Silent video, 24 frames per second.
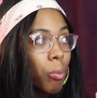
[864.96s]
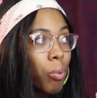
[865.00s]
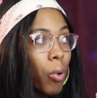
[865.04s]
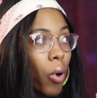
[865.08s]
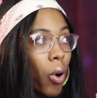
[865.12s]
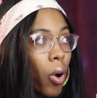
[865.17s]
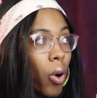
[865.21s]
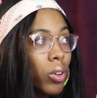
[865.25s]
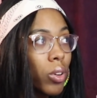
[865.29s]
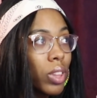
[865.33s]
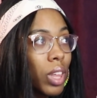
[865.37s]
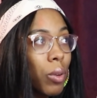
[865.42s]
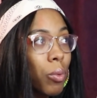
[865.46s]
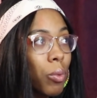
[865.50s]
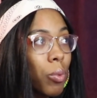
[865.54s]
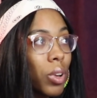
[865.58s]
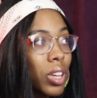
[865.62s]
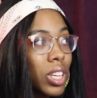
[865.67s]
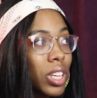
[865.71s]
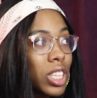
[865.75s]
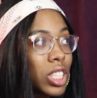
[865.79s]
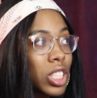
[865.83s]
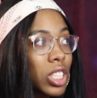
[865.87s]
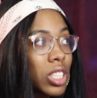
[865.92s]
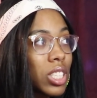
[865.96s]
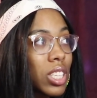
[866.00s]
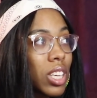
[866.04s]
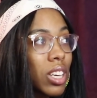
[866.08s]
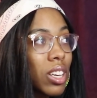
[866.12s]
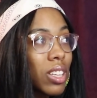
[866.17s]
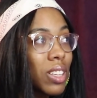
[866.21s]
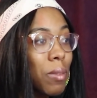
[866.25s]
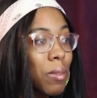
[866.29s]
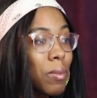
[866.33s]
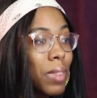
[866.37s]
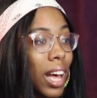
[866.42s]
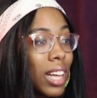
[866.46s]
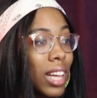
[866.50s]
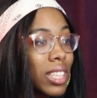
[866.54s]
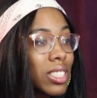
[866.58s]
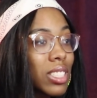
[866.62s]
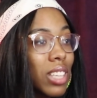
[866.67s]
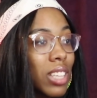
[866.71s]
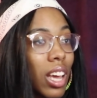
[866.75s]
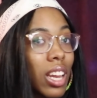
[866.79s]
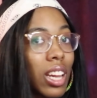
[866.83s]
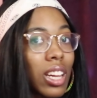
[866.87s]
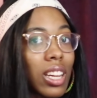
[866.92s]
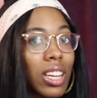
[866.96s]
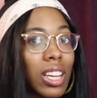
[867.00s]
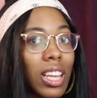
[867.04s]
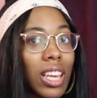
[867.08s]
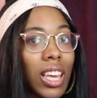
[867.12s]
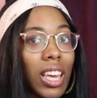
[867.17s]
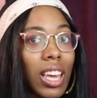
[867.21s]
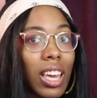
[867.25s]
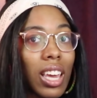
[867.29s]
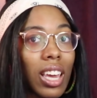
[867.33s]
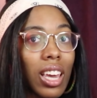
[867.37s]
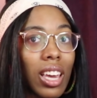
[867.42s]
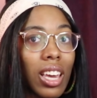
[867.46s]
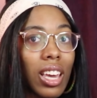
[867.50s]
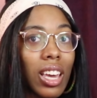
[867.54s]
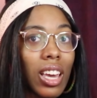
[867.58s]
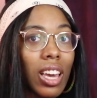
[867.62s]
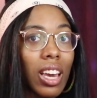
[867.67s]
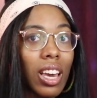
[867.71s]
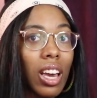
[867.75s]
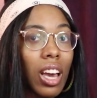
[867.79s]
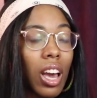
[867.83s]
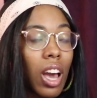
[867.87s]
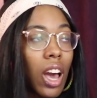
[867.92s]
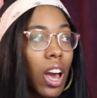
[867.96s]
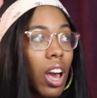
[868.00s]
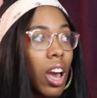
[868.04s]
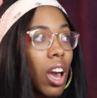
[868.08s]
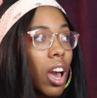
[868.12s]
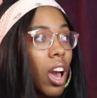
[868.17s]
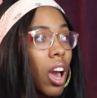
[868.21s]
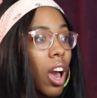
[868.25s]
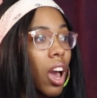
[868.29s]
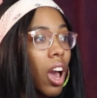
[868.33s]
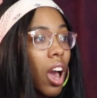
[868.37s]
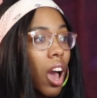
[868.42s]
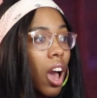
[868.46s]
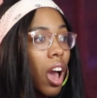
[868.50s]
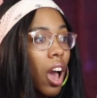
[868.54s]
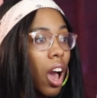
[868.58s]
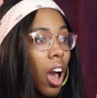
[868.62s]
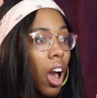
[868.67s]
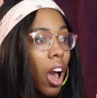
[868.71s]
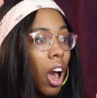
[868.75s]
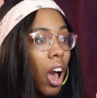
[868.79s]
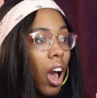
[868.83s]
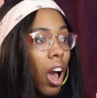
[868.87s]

Bro, they really just killed him that suddenly! Oh